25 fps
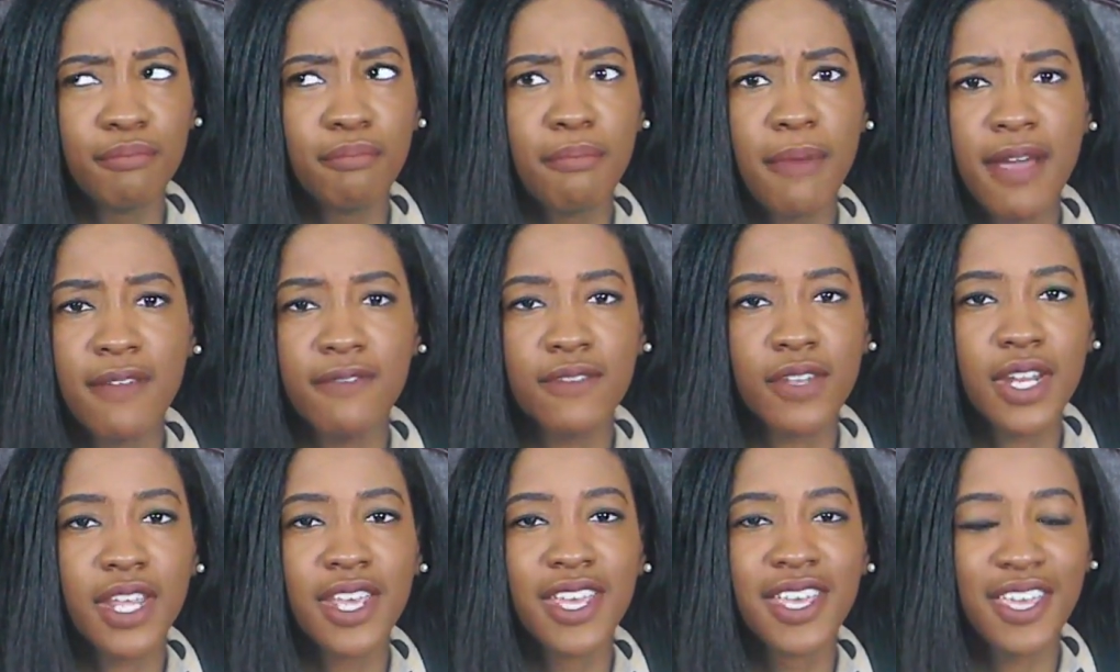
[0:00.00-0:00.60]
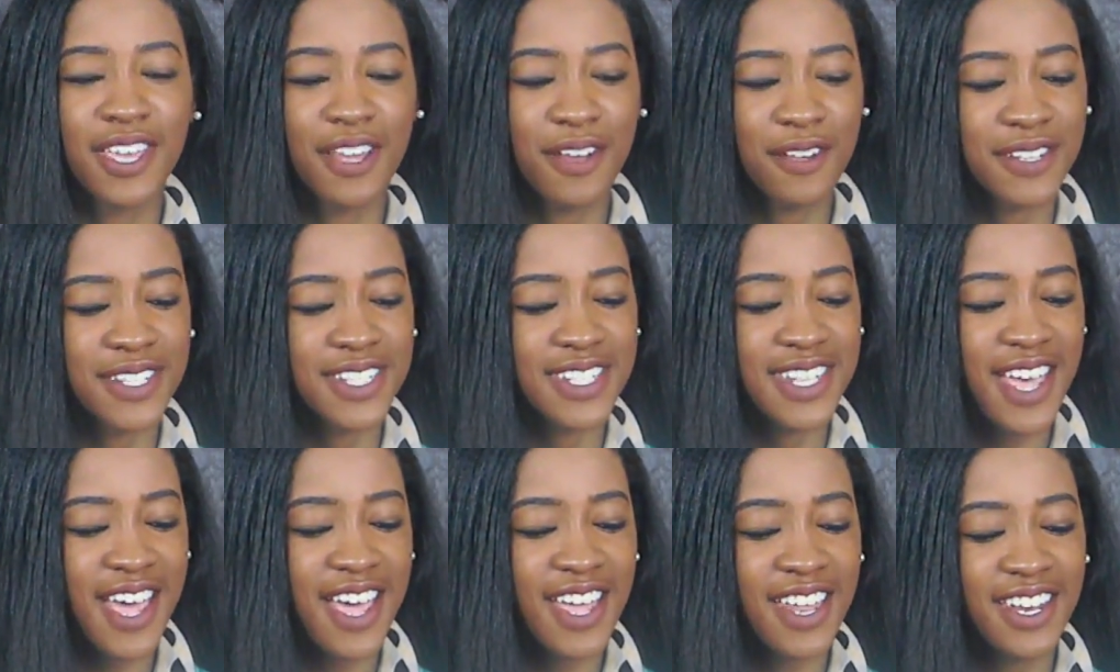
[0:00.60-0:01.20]
my videos
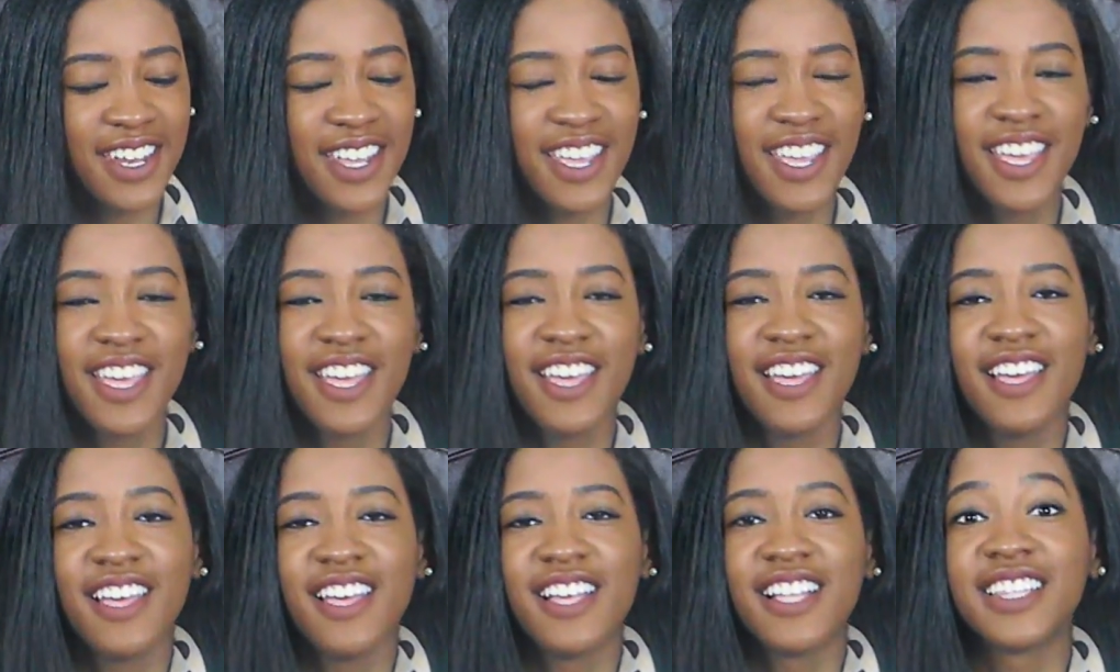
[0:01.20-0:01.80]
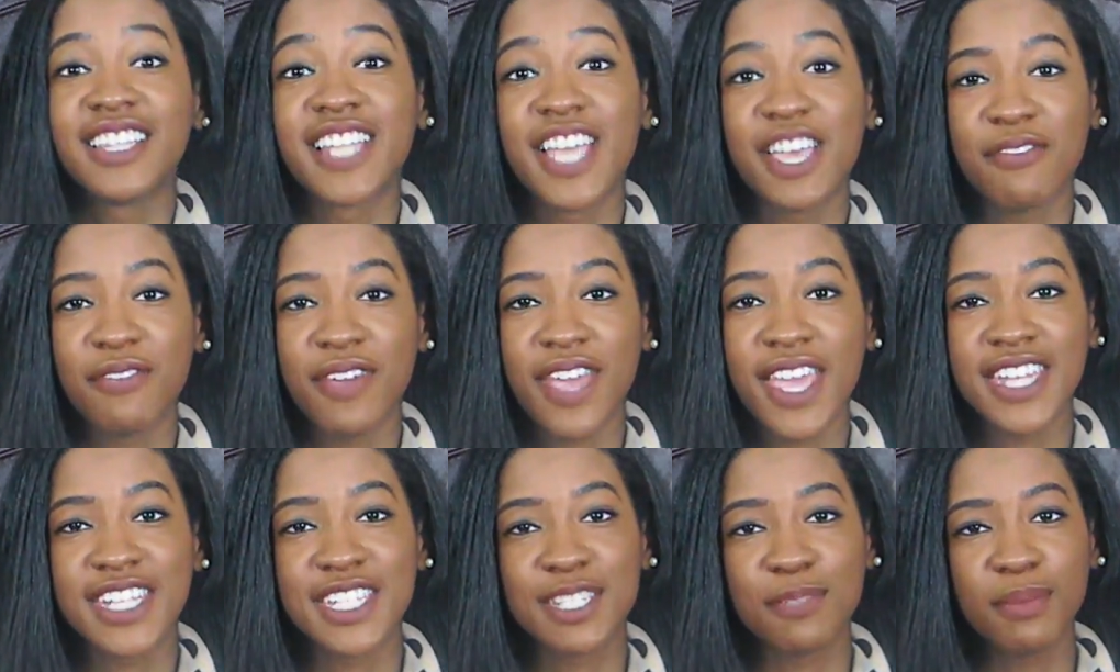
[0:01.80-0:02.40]
that life
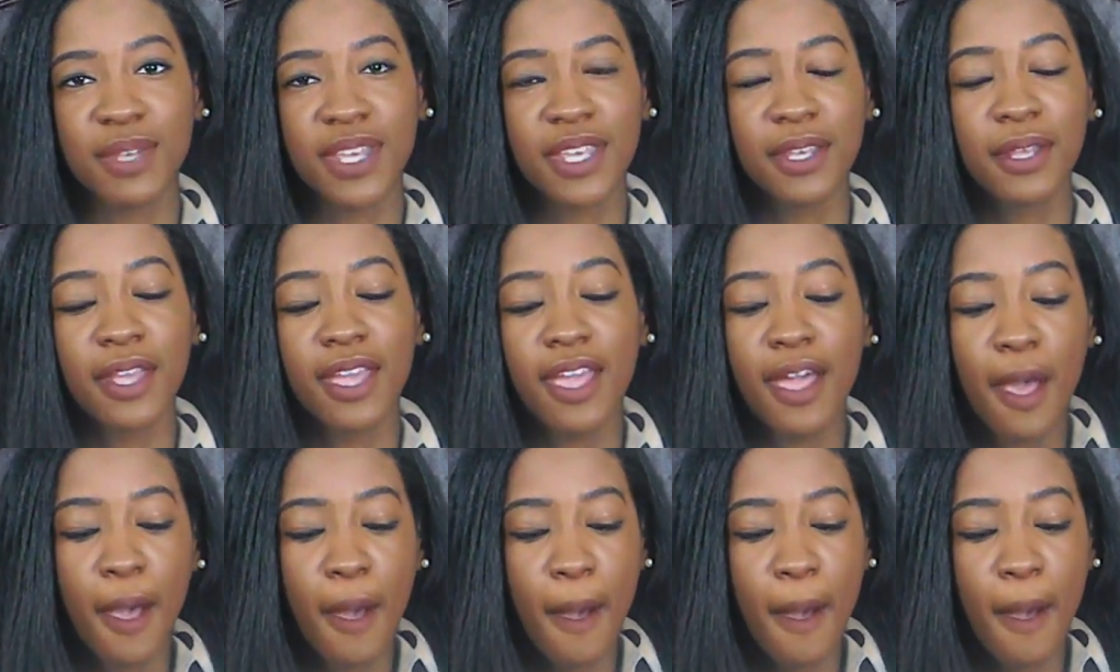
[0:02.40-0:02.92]
hates me.